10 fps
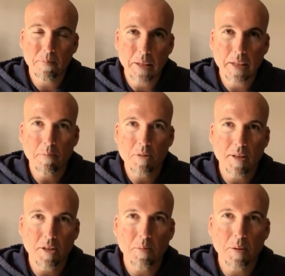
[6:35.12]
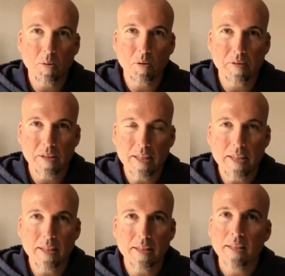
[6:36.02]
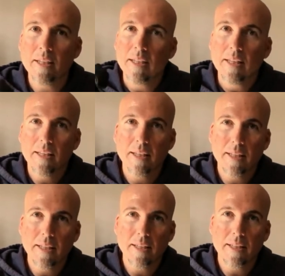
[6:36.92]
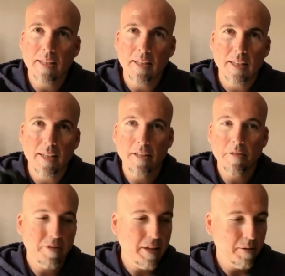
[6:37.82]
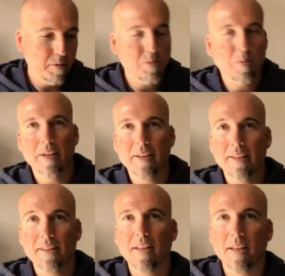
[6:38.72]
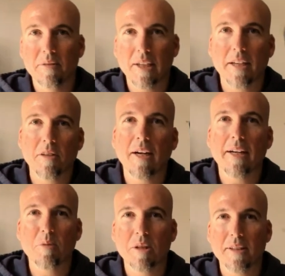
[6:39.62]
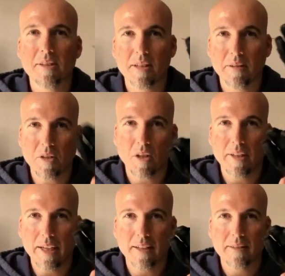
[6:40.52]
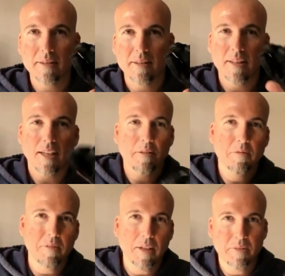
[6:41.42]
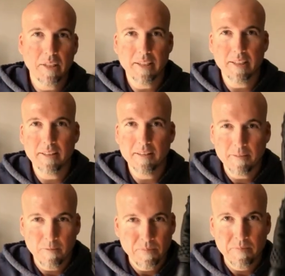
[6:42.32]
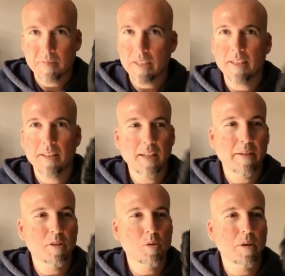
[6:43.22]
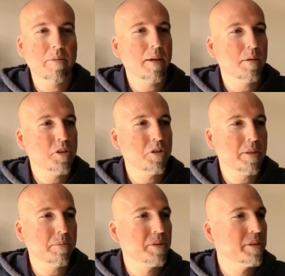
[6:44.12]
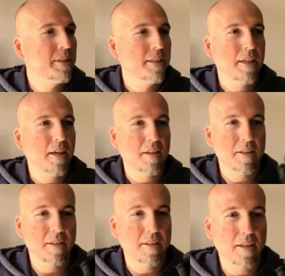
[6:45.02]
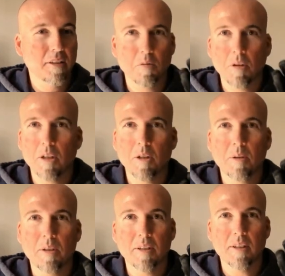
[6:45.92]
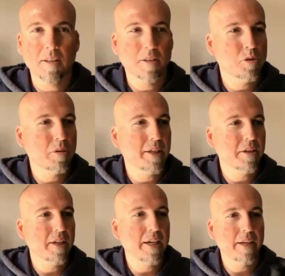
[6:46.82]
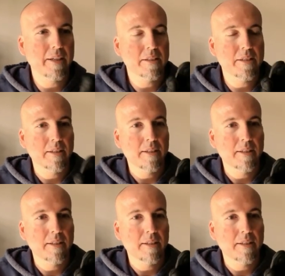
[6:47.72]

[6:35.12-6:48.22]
becomes a little bit more fatigued than if I was wearing these gloves. I can ride with these gloves all day. I've taken 10, 11, 12-hour trips on the road, on the trail, and